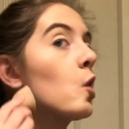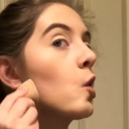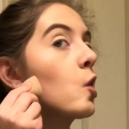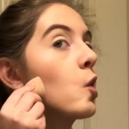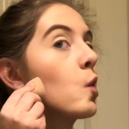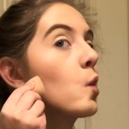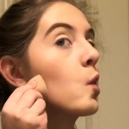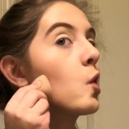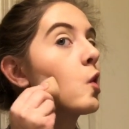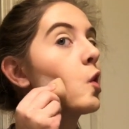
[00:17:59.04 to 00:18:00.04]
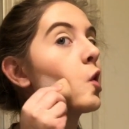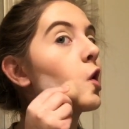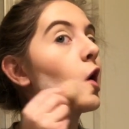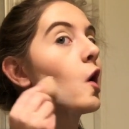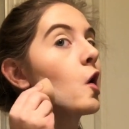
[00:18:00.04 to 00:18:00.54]
Just to really
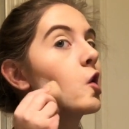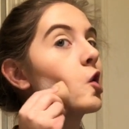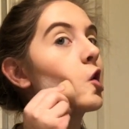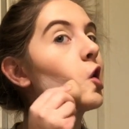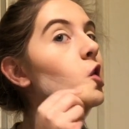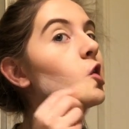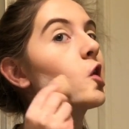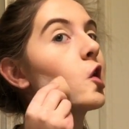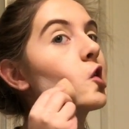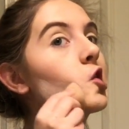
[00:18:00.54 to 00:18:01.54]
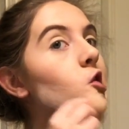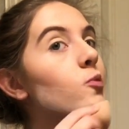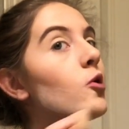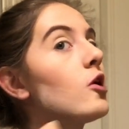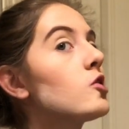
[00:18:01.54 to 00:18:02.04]
catch any extra
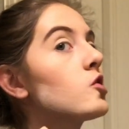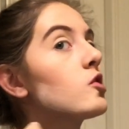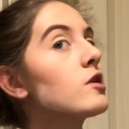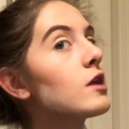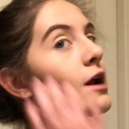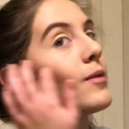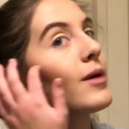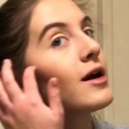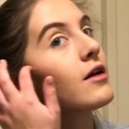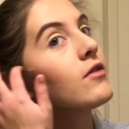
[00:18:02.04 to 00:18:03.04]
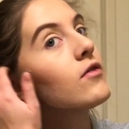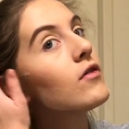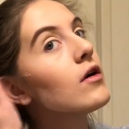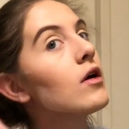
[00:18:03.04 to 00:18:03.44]
bronzer that I might have,